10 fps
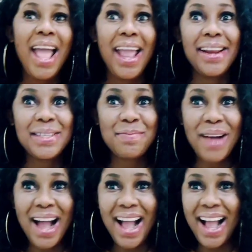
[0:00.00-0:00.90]
it is
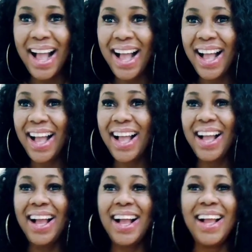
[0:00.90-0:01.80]

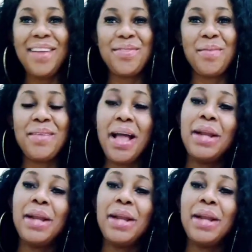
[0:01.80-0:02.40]
bye from here,